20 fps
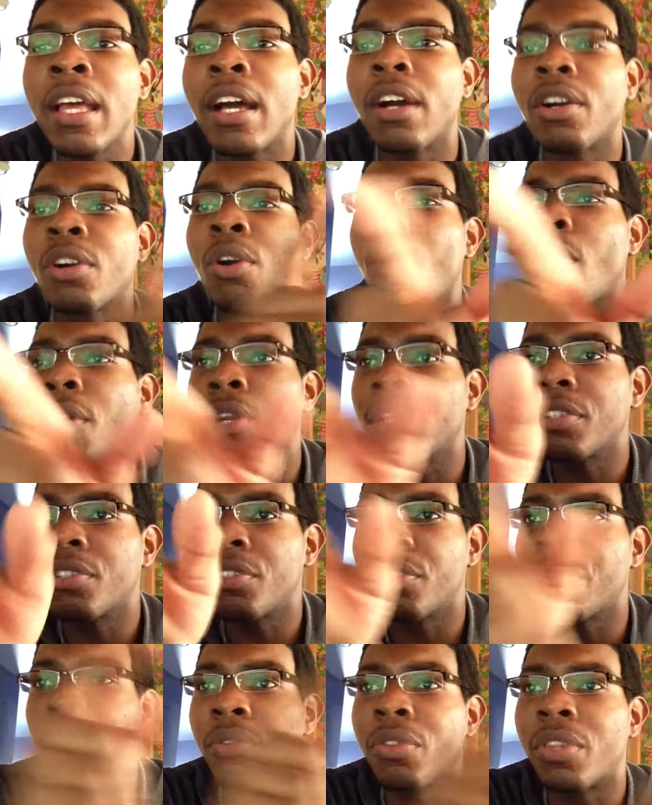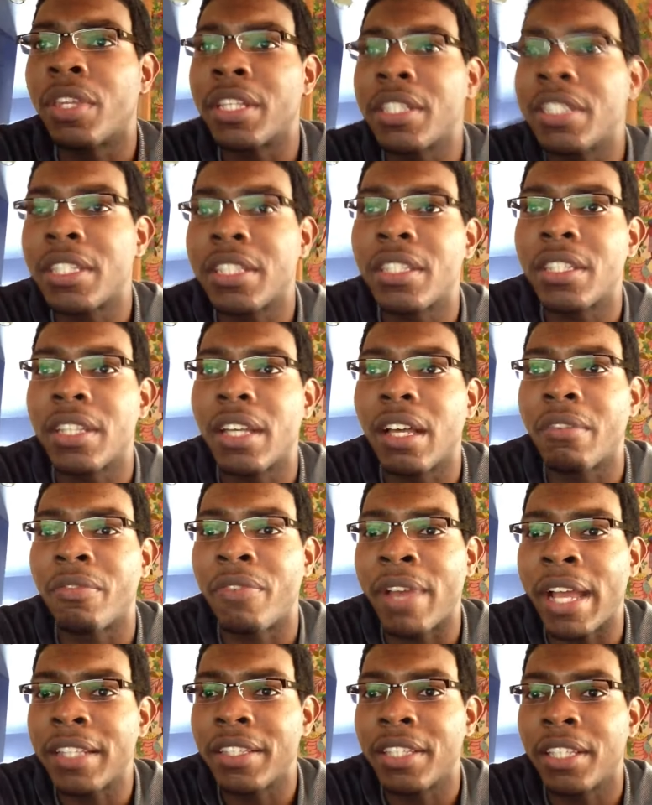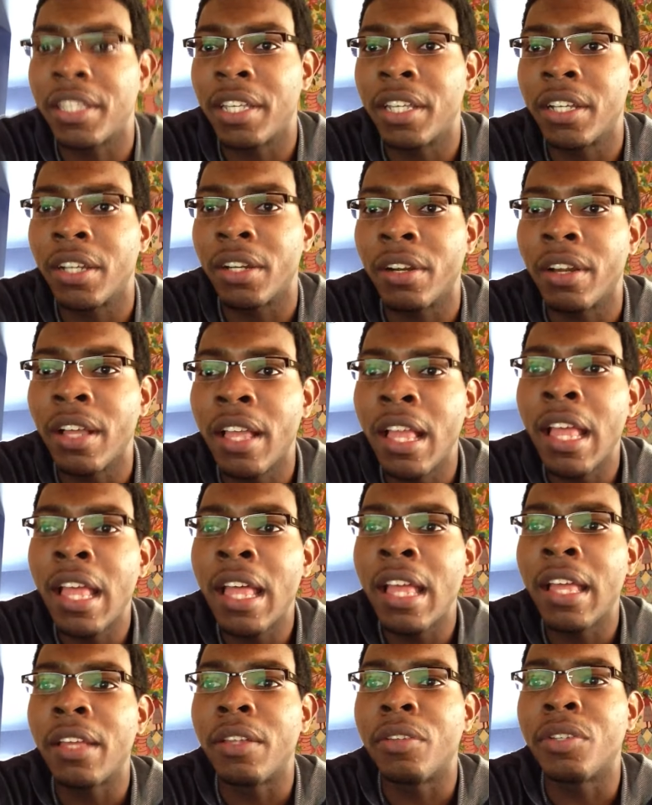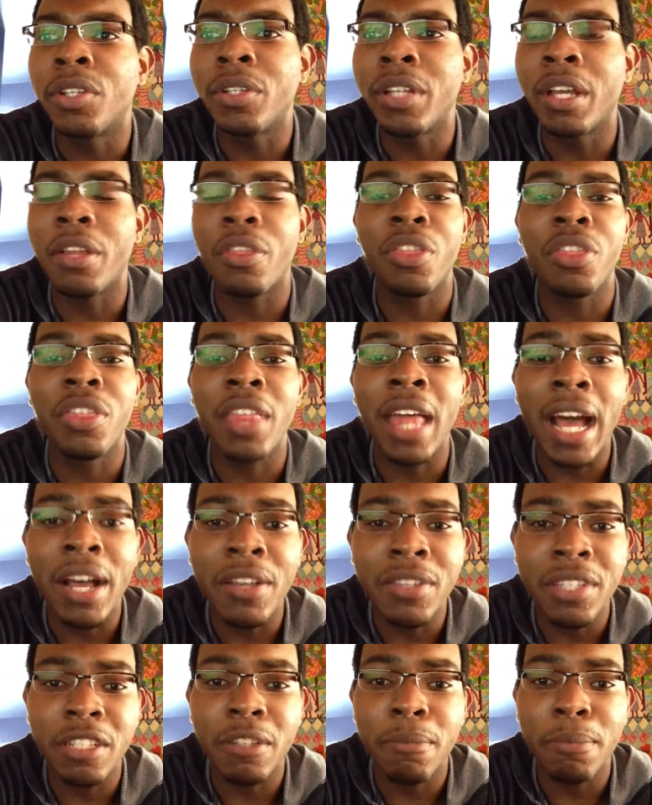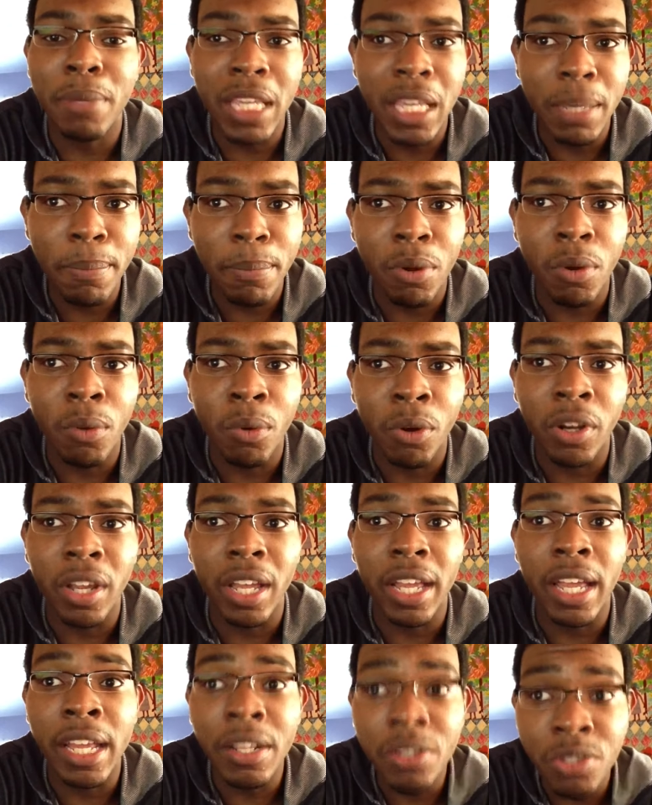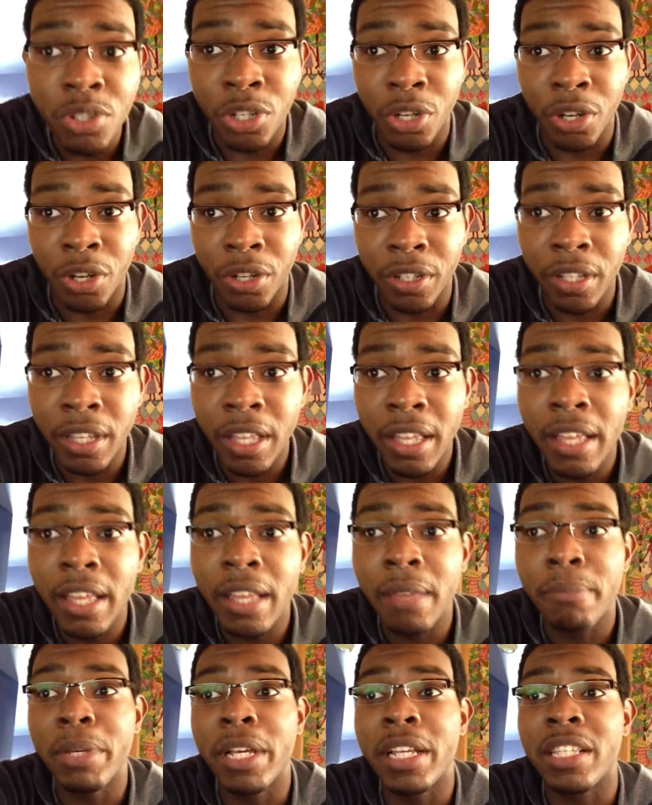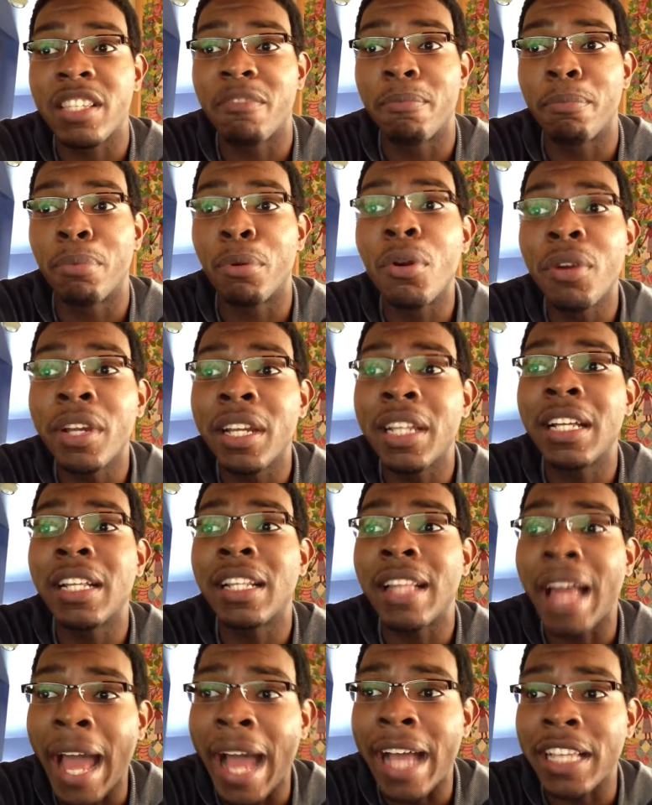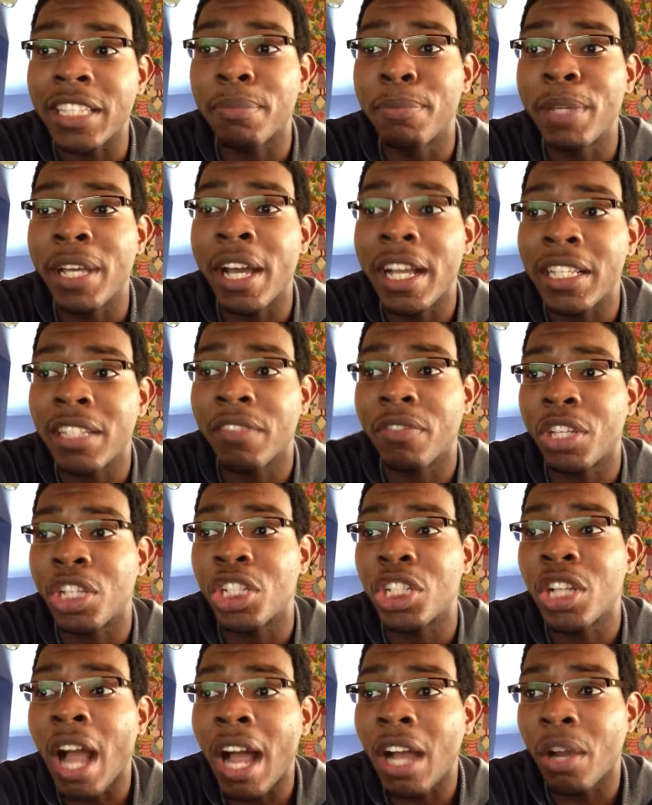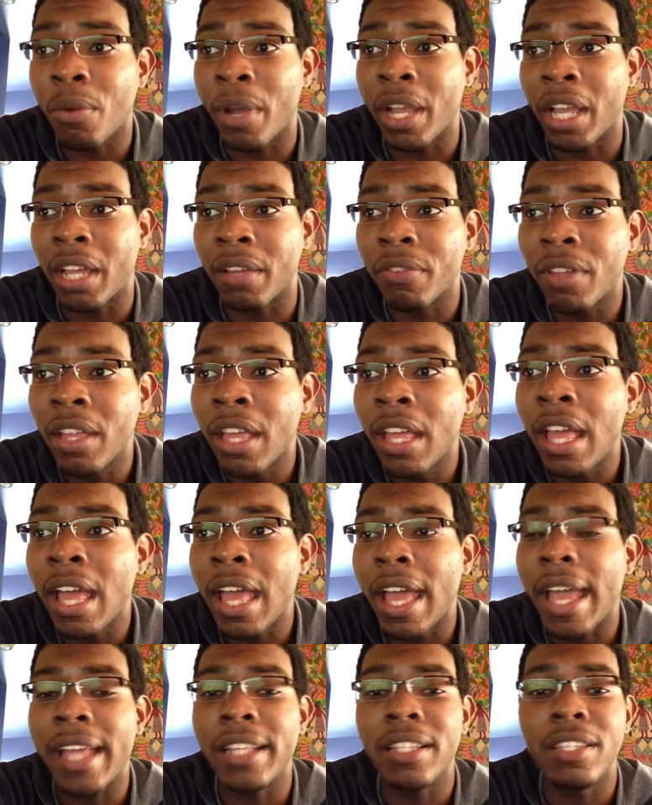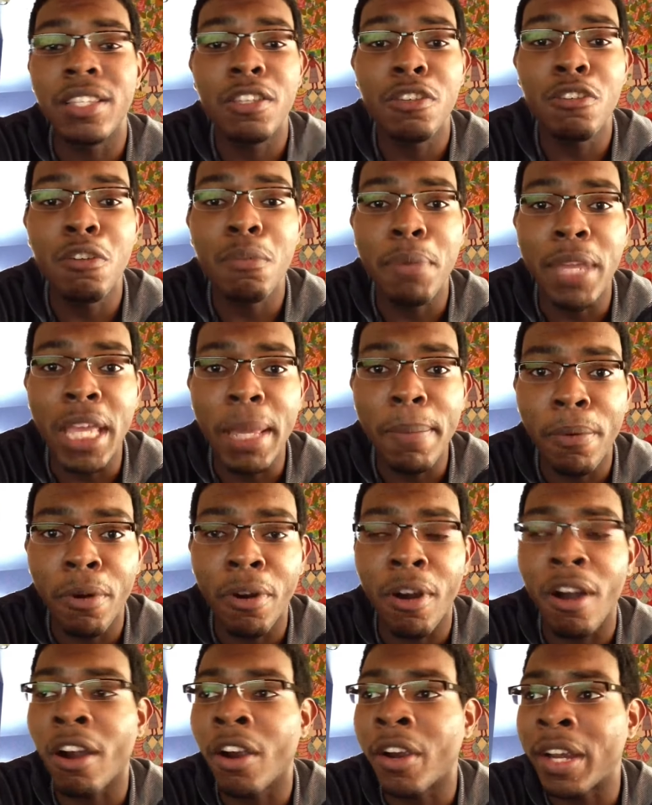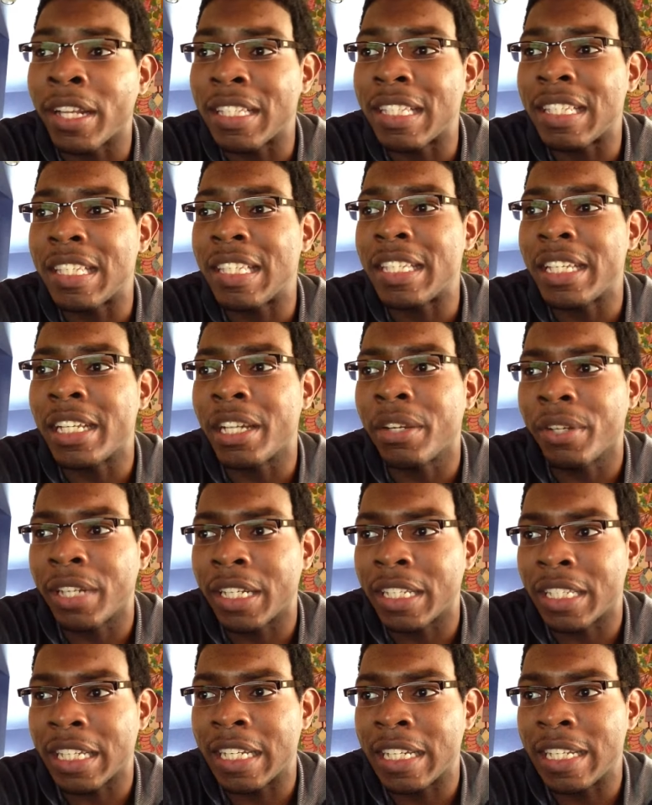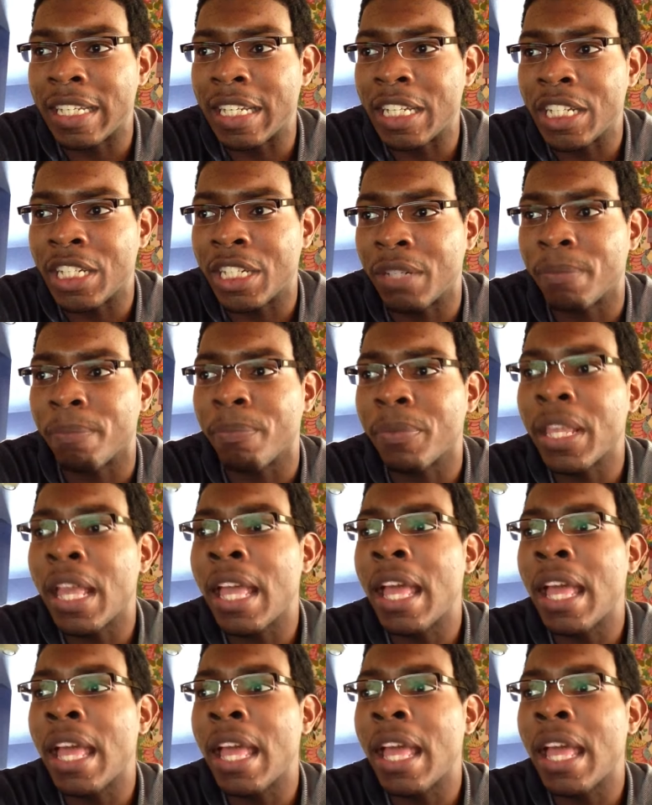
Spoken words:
according to this event here, nearly 1,000 people were injured because of broken glass because of the shockwave, and two people are in serious condition.